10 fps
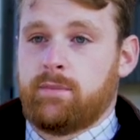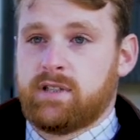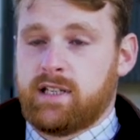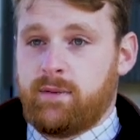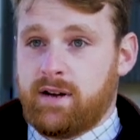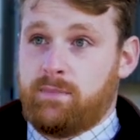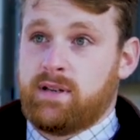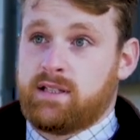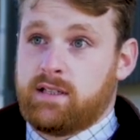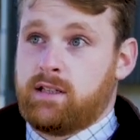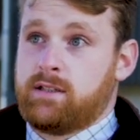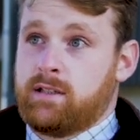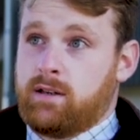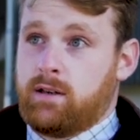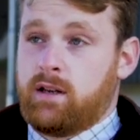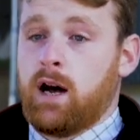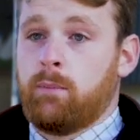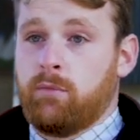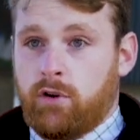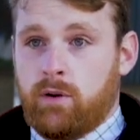see where the business has
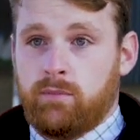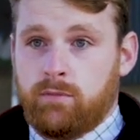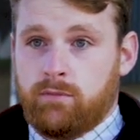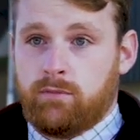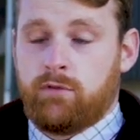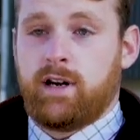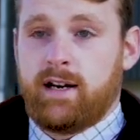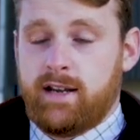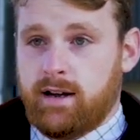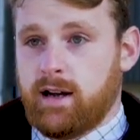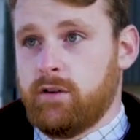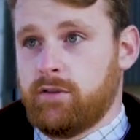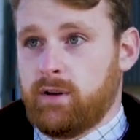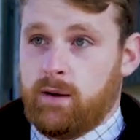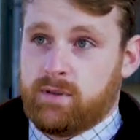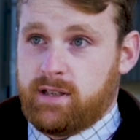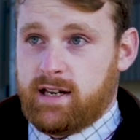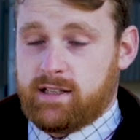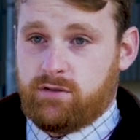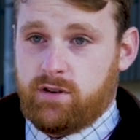come from, really, over up to the
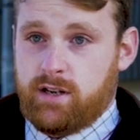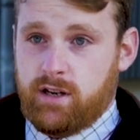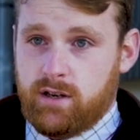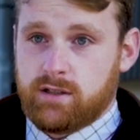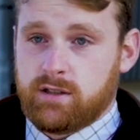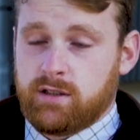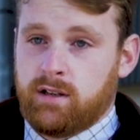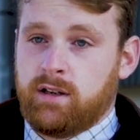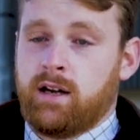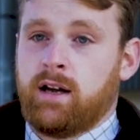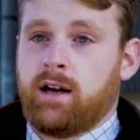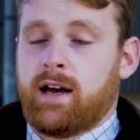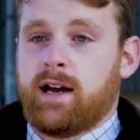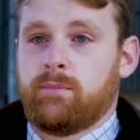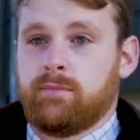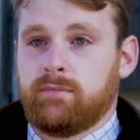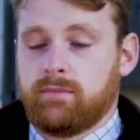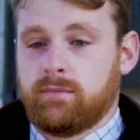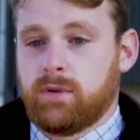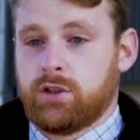last 3 years, and
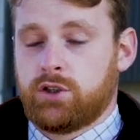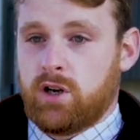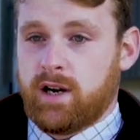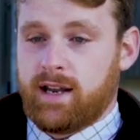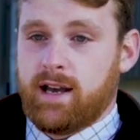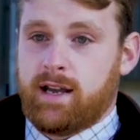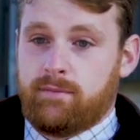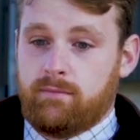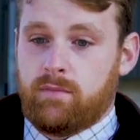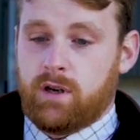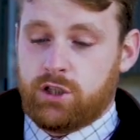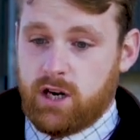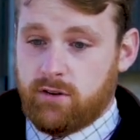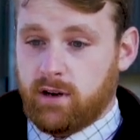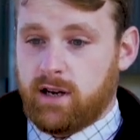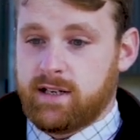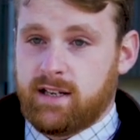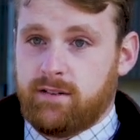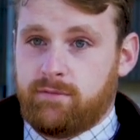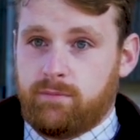try and get a general
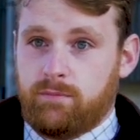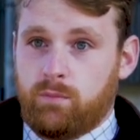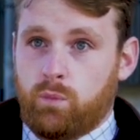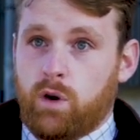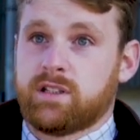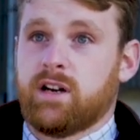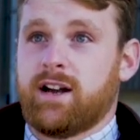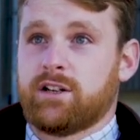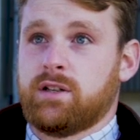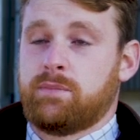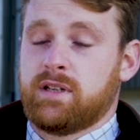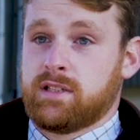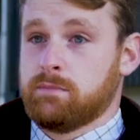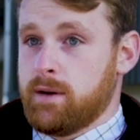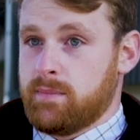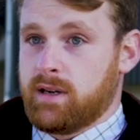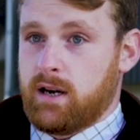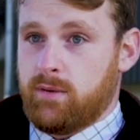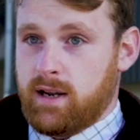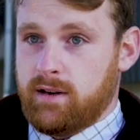idea of what direction the business might be
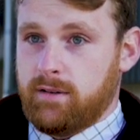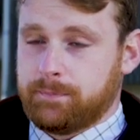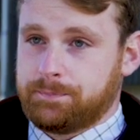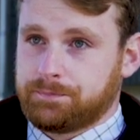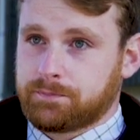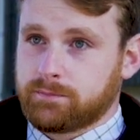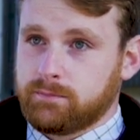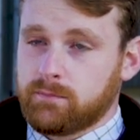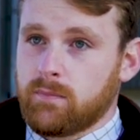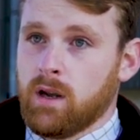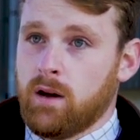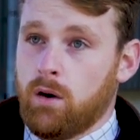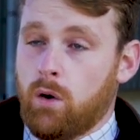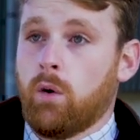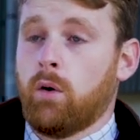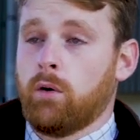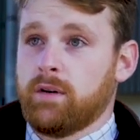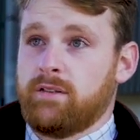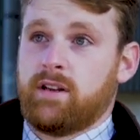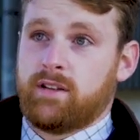going in, or
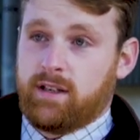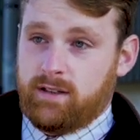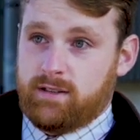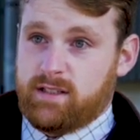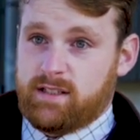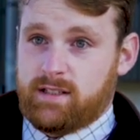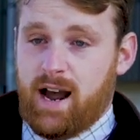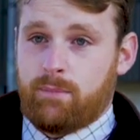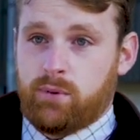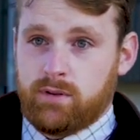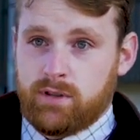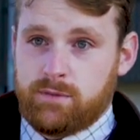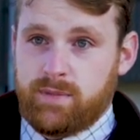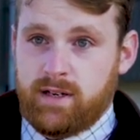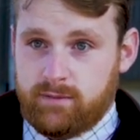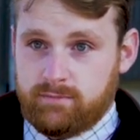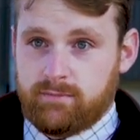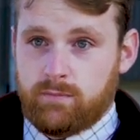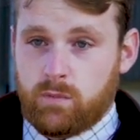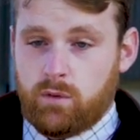if anything has happened that's been
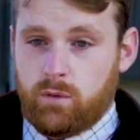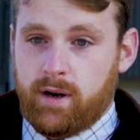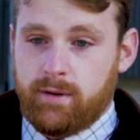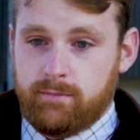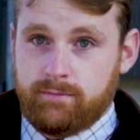quite